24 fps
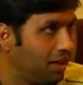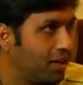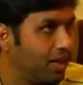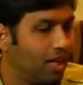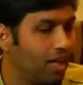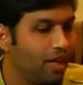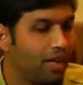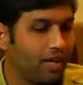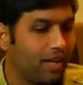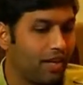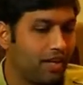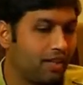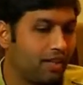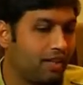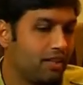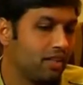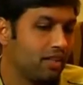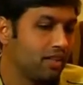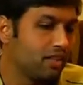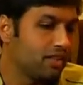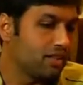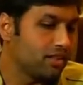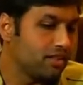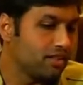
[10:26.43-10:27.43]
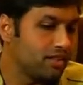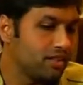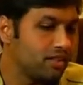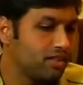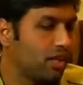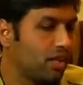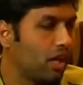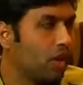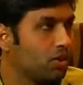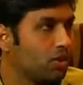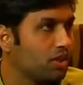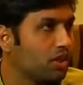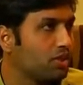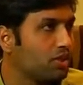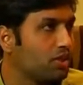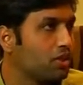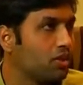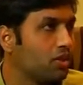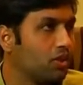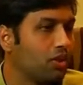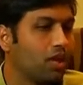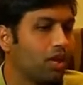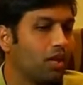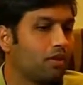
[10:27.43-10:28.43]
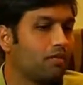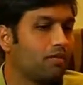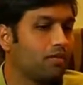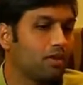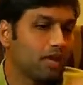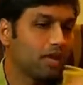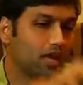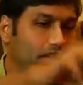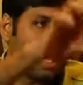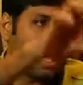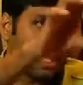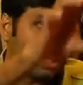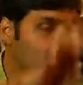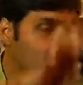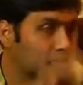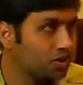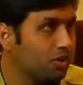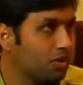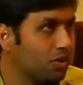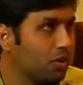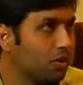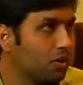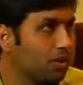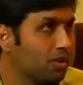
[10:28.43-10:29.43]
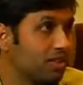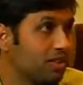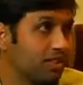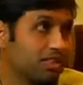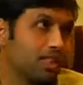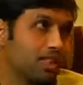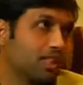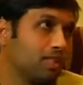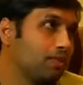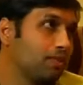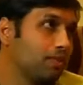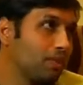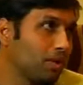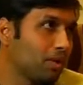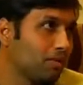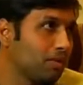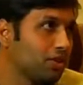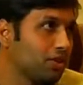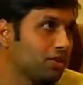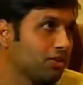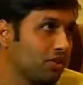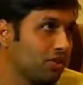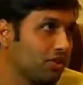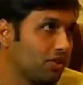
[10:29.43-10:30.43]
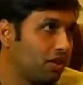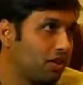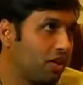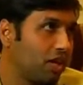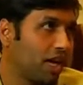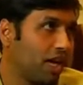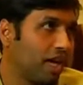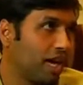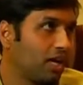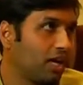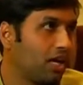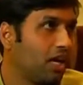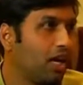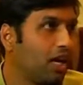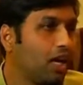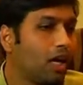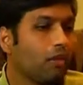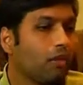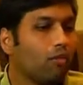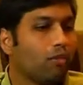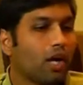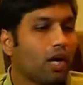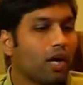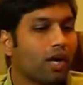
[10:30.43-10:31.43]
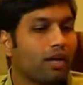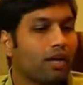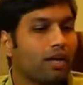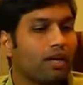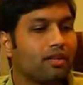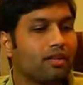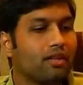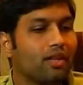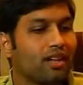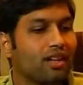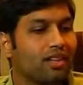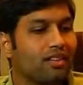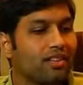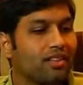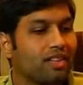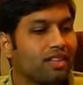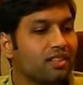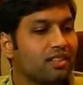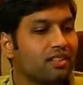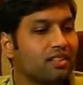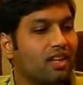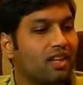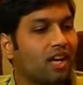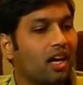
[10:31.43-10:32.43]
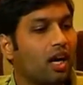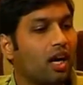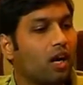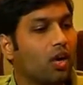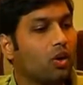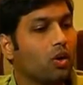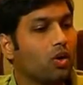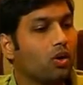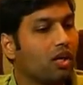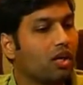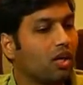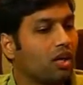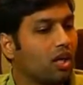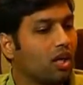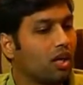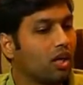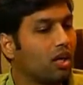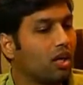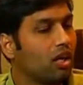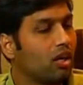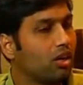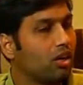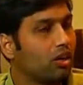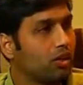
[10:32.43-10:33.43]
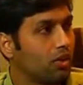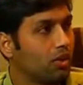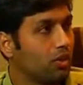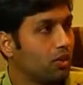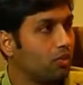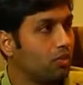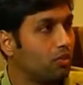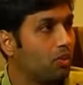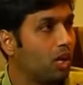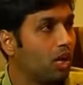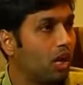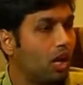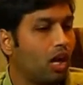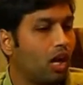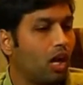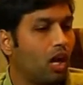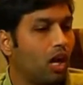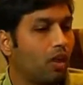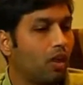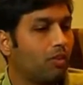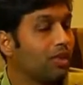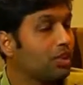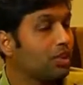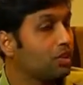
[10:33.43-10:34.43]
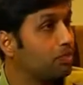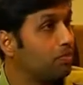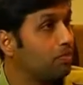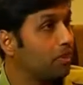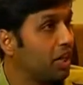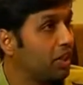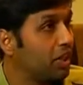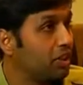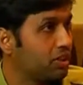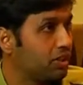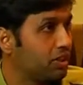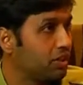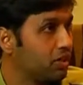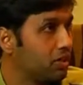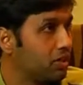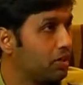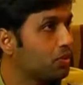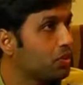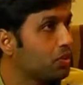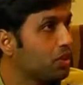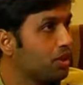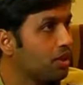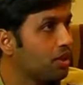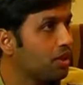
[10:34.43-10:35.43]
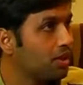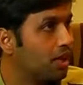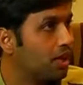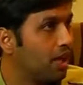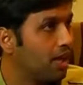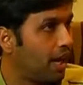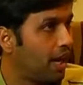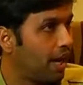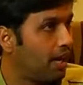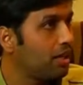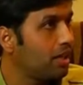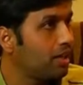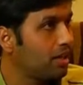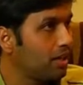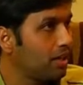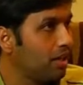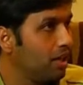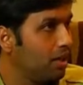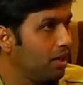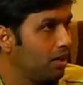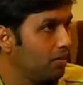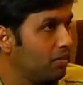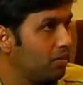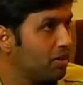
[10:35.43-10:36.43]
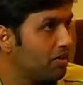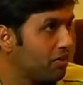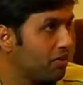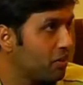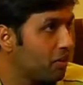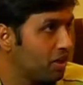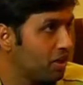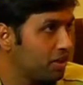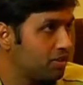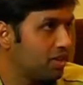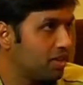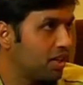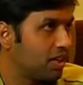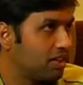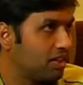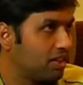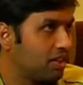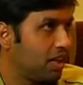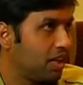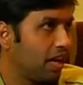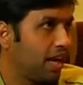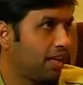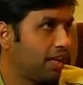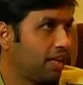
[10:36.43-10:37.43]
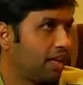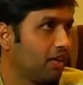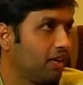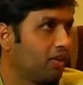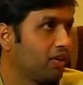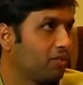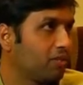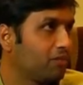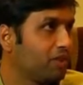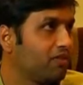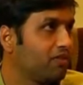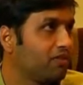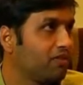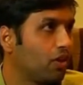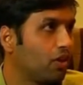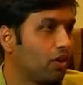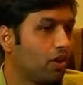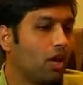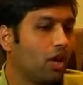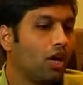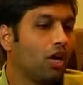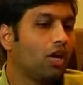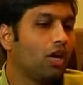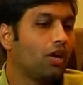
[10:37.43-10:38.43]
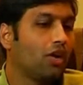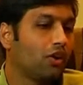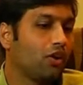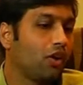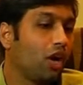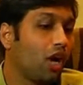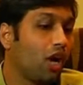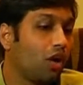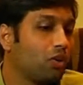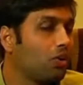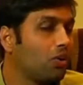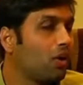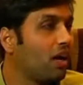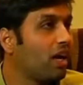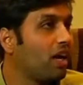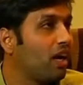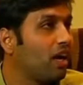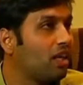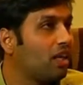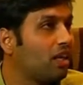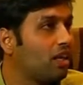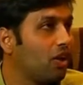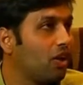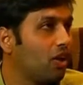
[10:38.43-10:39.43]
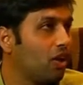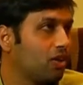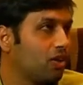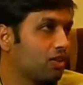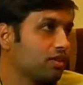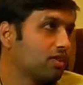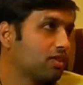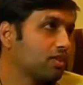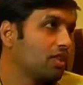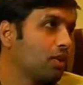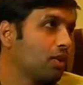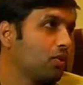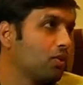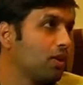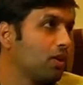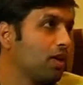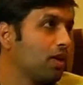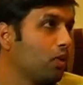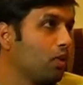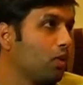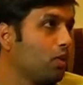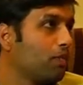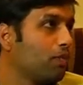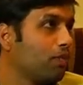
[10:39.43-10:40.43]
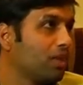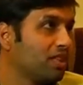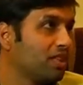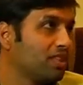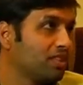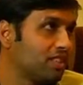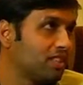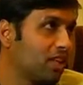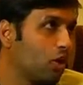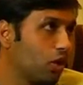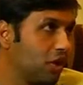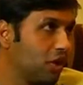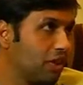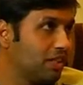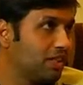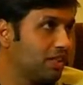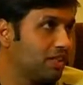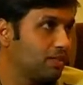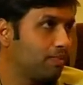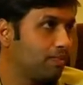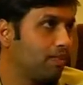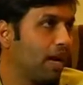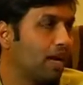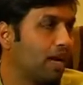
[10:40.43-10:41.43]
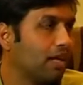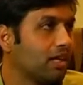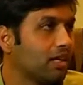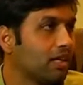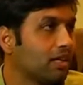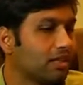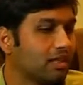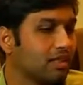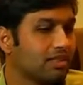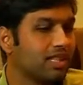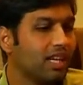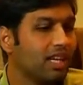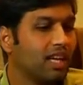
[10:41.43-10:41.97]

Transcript: right? There is a sound that's going to have, I can throw this and it probably is going to crack. But there are things around, how much pressure it would handle before it starts cracking, or before, how do I unlock this? How do I open this? How do I dismantle this?